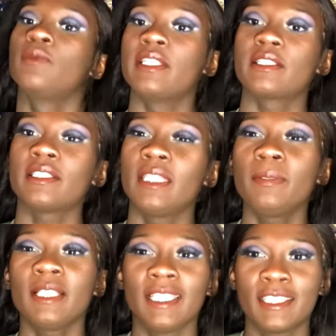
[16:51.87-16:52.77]
which
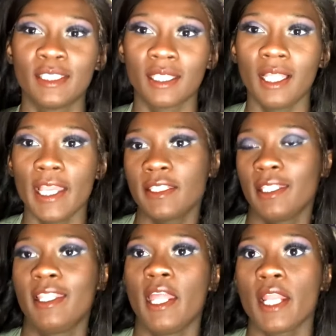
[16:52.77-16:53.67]
typically isn't the last
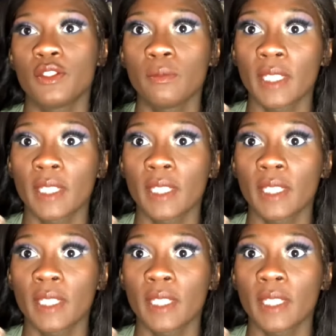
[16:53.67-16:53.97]
thing that I do,